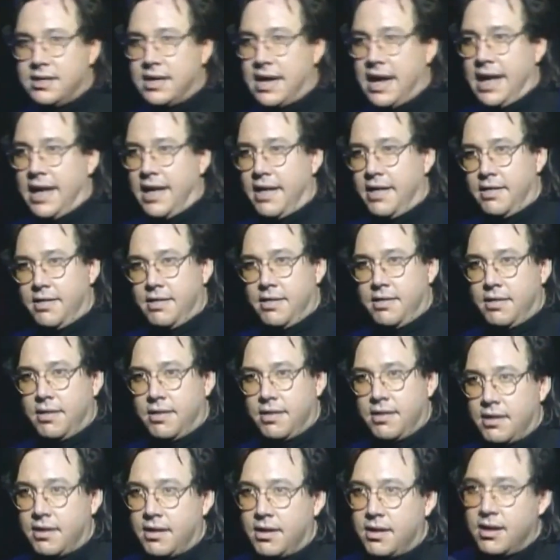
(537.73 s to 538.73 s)
death.
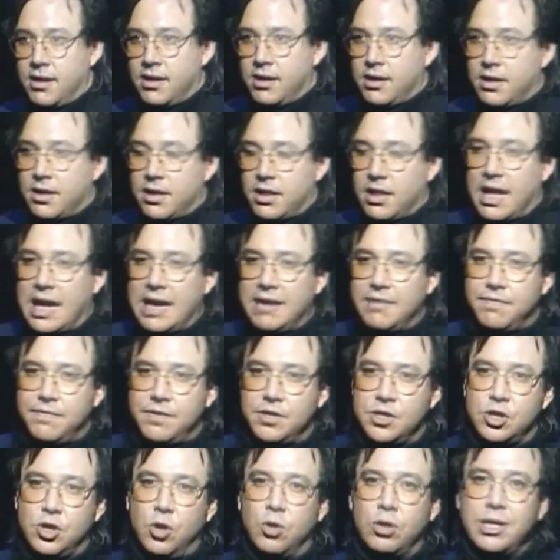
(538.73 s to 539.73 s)

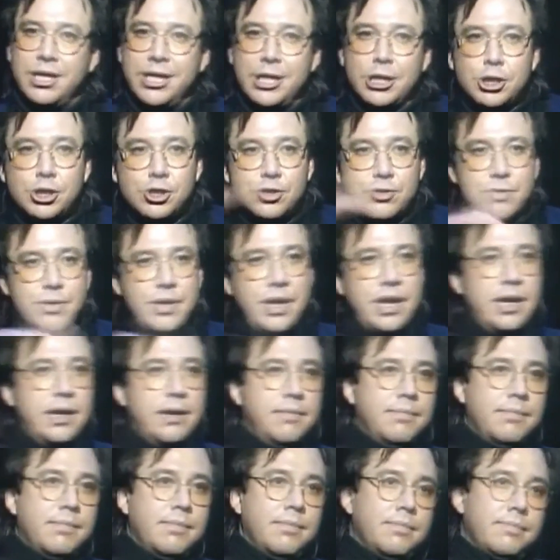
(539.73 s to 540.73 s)
Life is only a
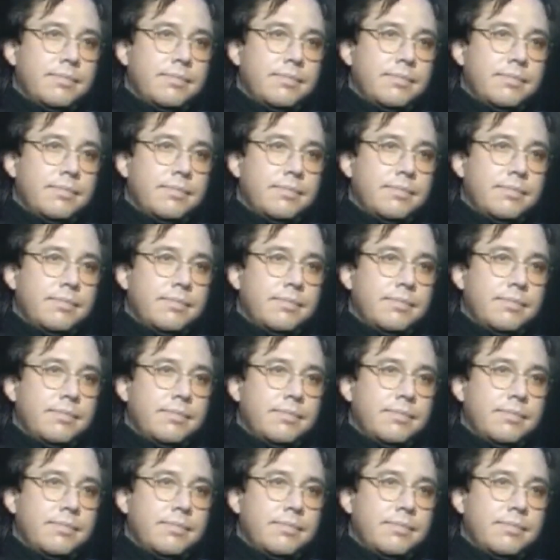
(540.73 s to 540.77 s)
dream,